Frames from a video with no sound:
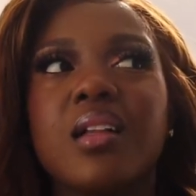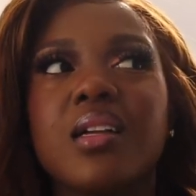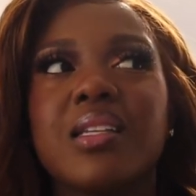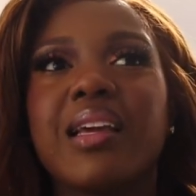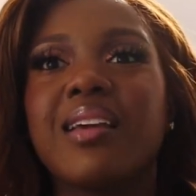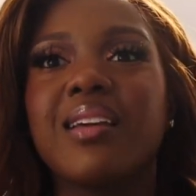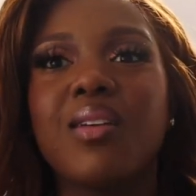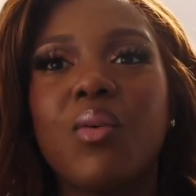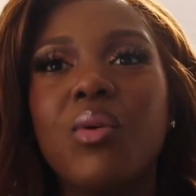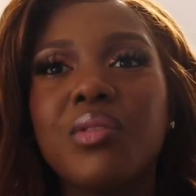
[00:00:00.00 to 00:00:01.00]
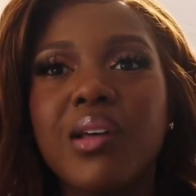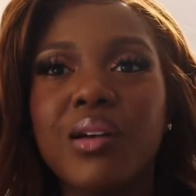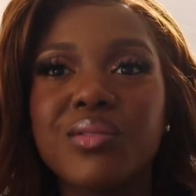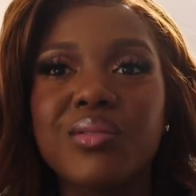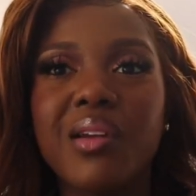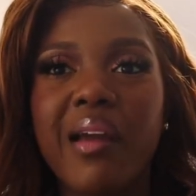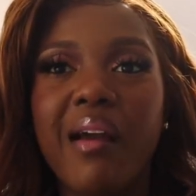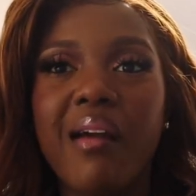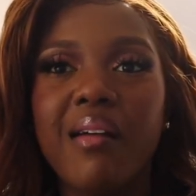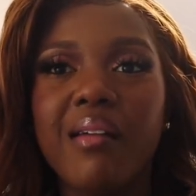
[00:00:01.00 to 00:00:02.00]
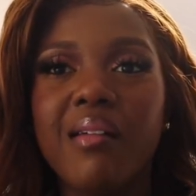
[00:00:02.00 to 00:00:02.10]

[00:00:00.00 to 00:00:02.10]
that's like 1,000 naira.